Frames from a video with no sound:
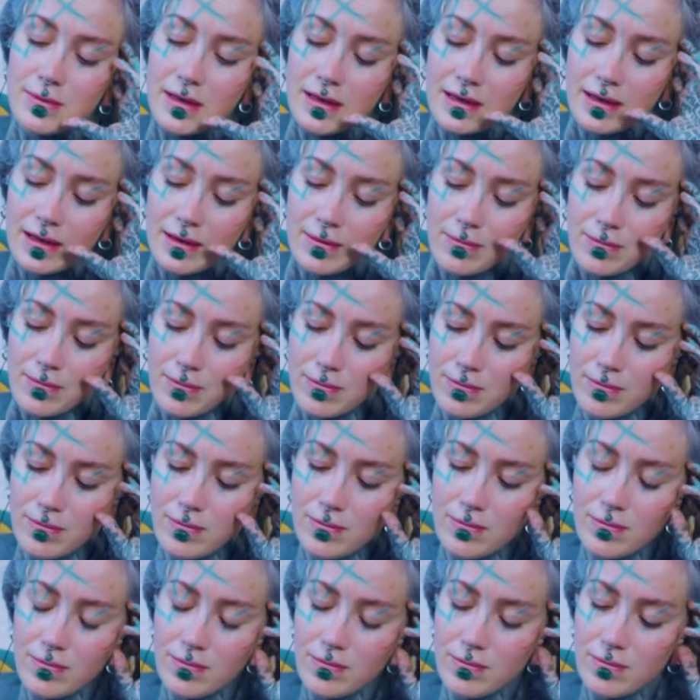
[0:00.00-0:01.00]
and I'm
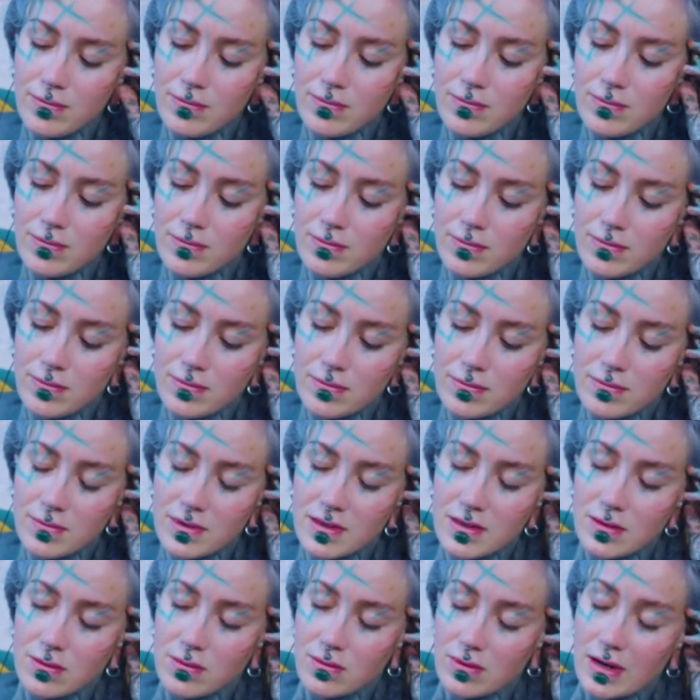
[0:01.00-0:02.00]

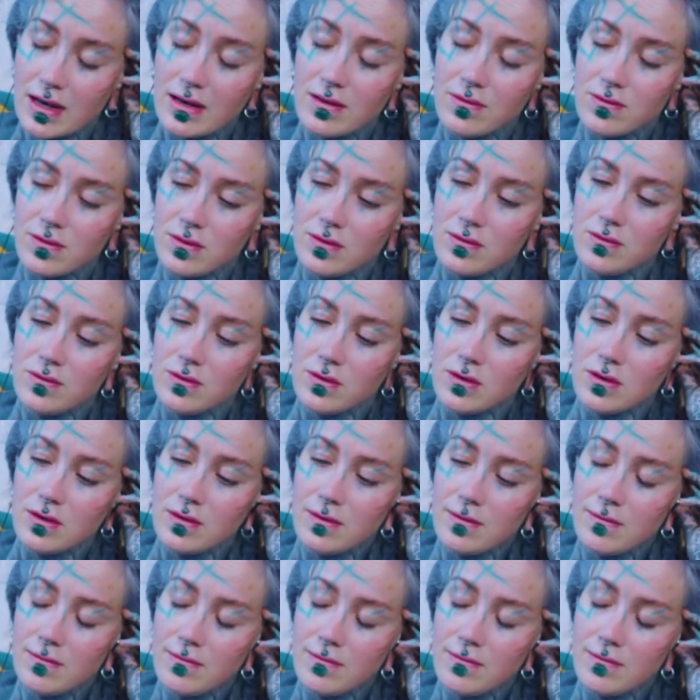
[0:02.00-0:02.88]
so grateful for.